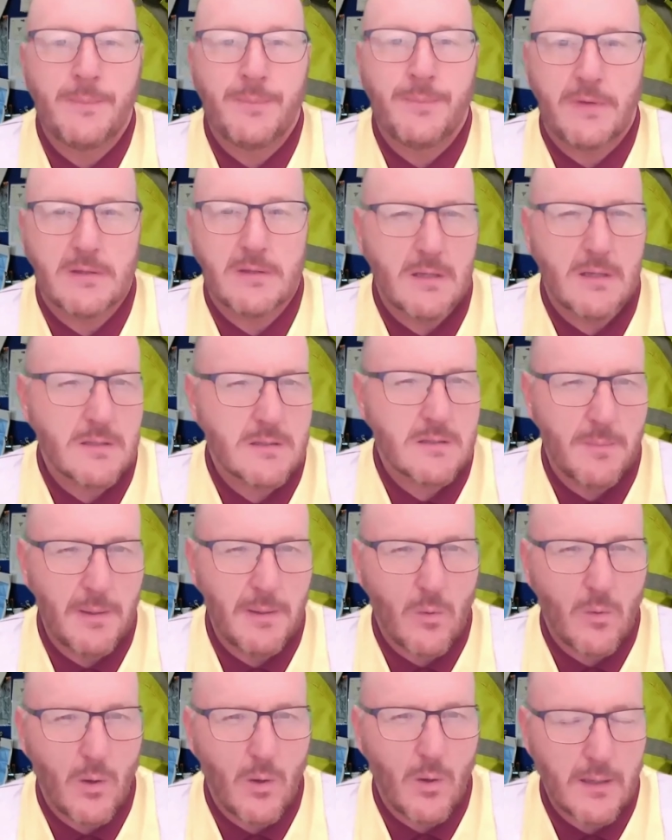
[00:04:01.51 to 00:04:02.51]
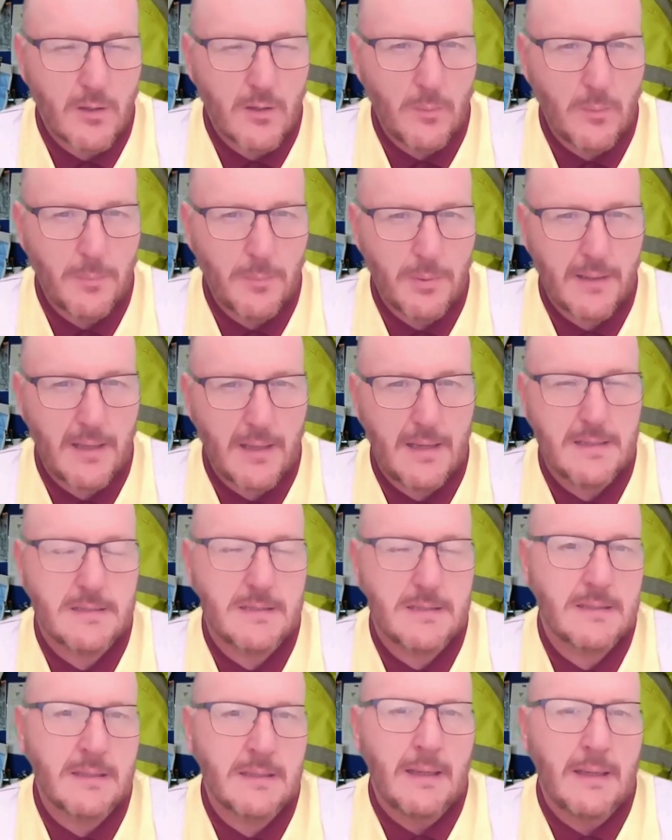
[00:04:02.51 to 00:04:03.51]
It tends to be quite
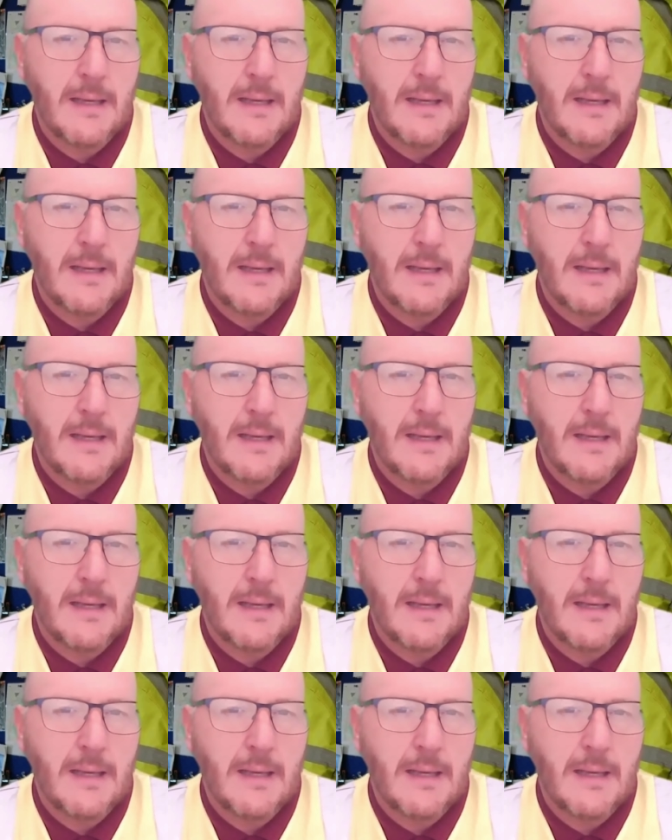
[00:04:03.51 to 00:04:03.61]
complicated,